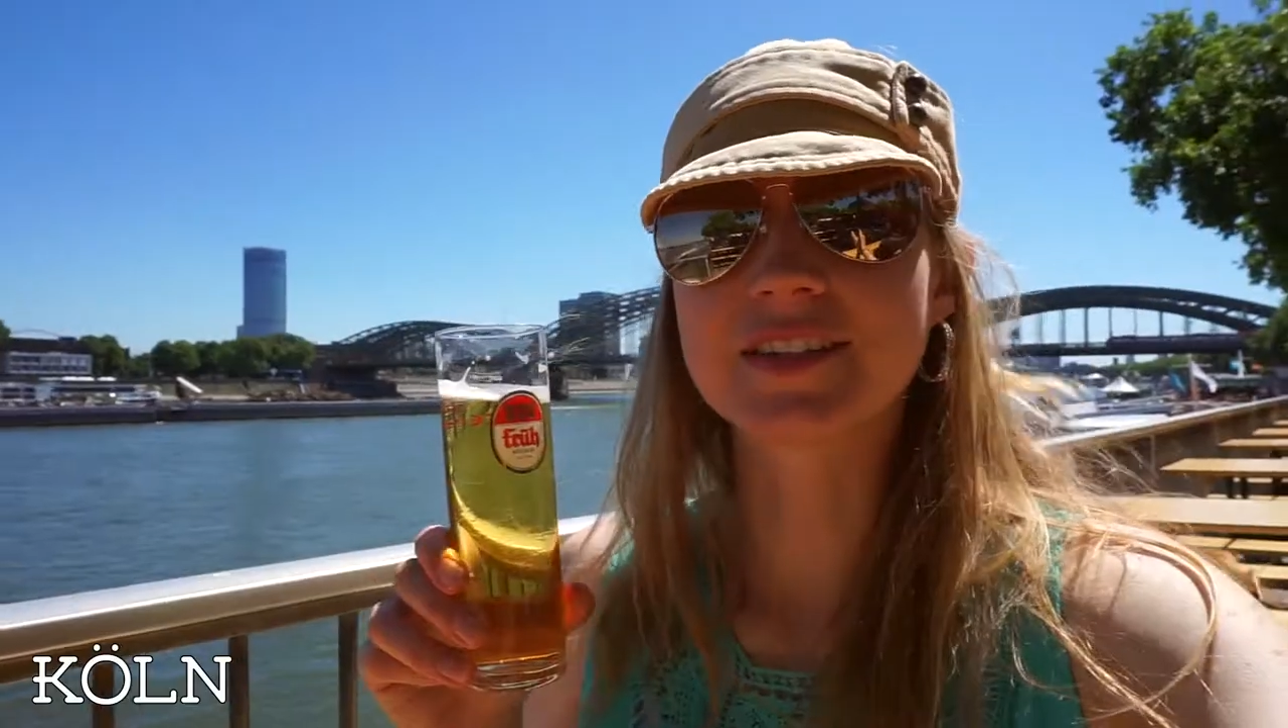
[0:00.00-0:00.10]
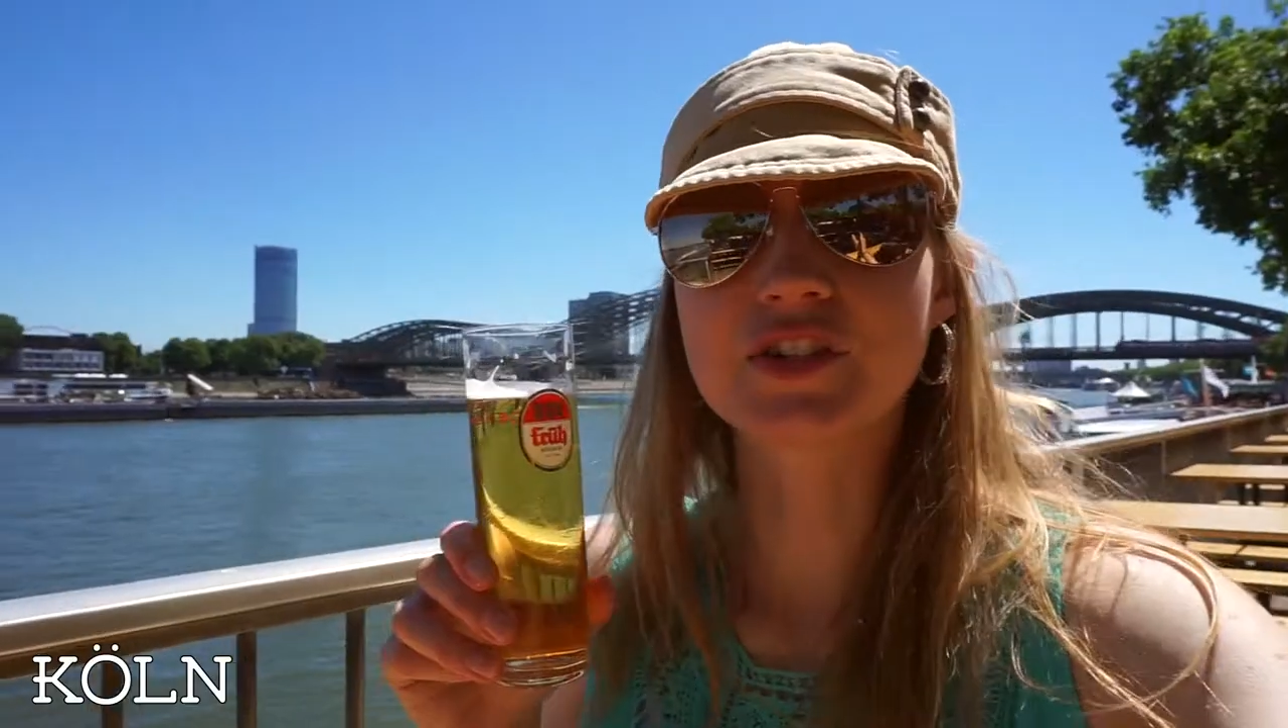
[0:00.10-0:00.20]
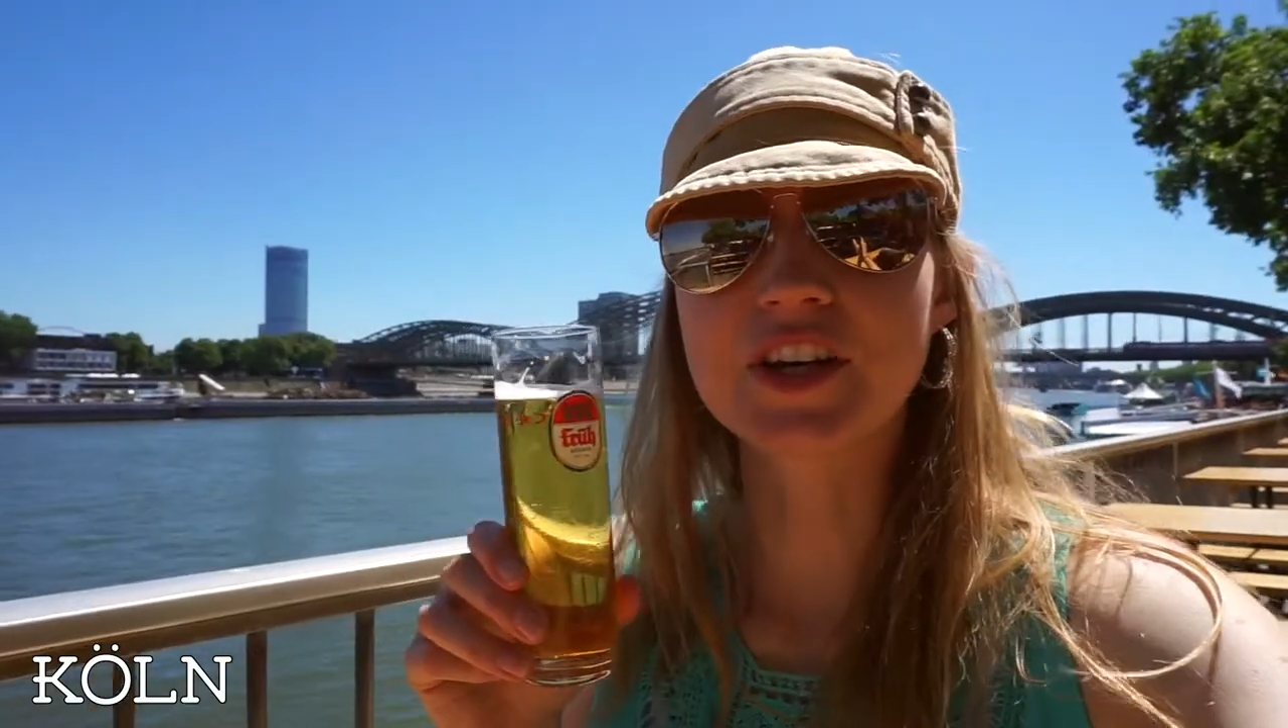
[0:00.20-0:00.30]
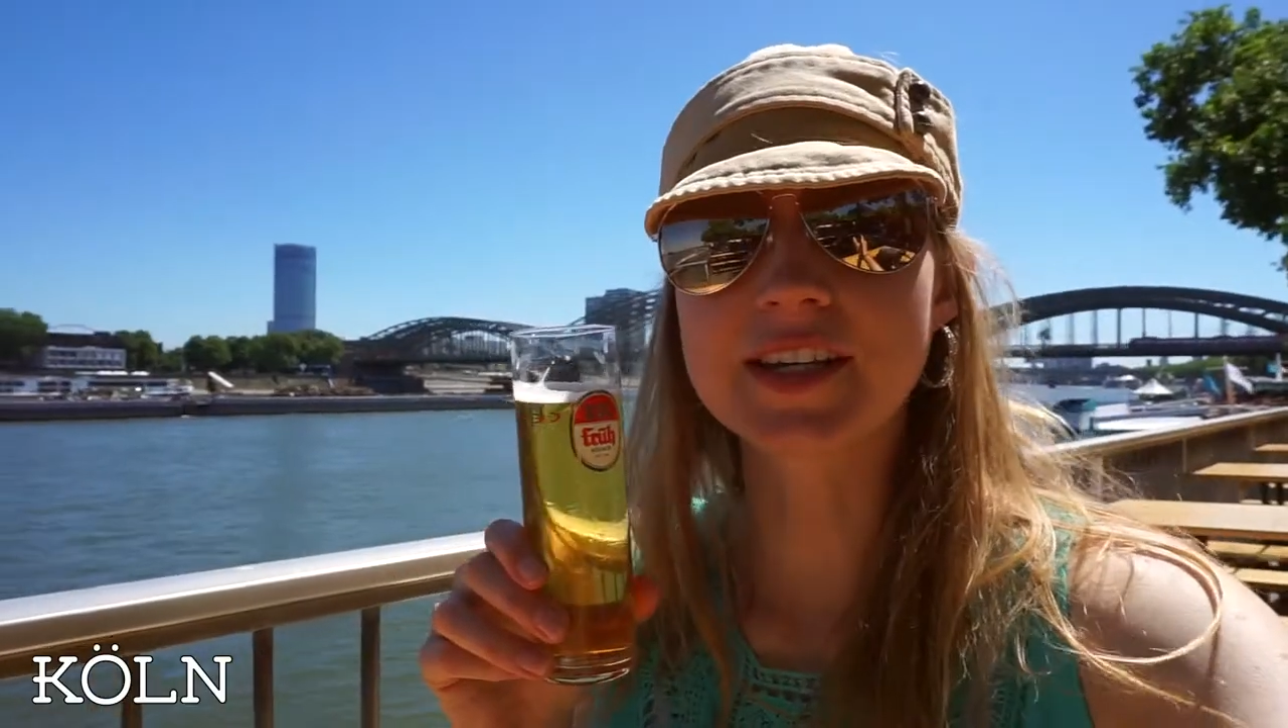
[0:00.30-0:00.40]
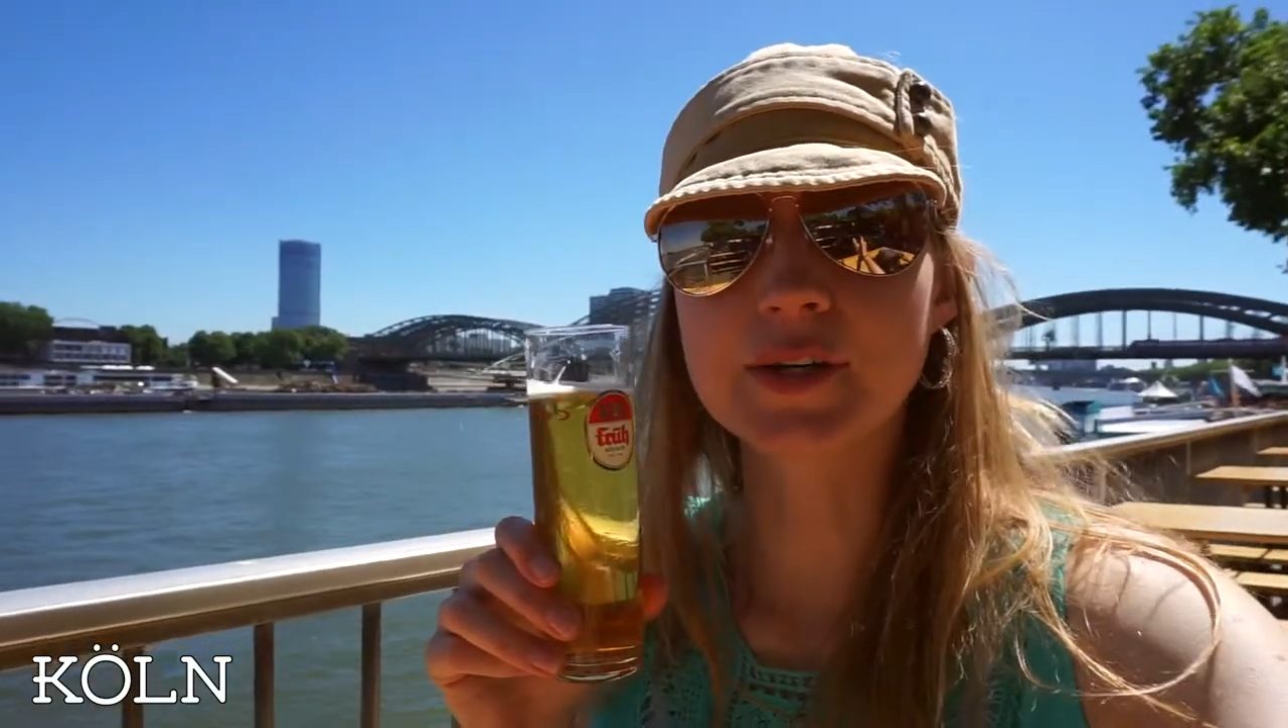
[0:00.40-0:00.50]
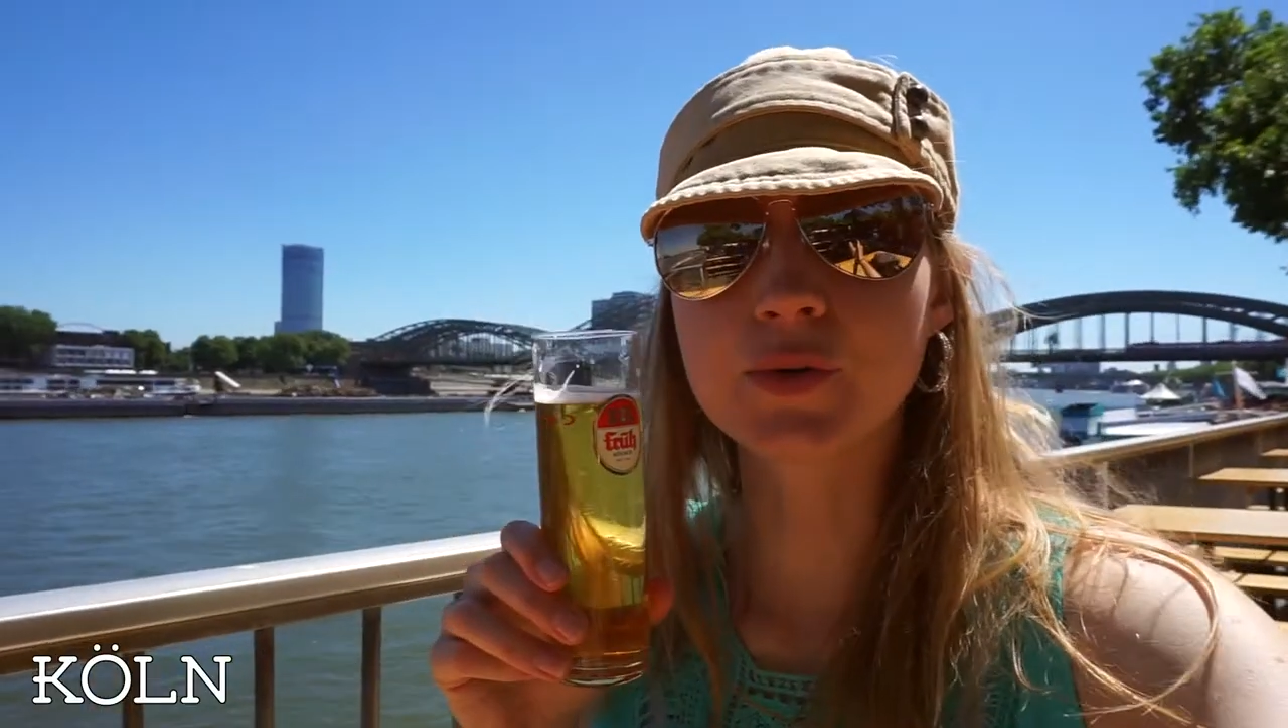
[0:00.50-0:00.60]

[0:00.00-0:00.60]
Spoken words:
Drinking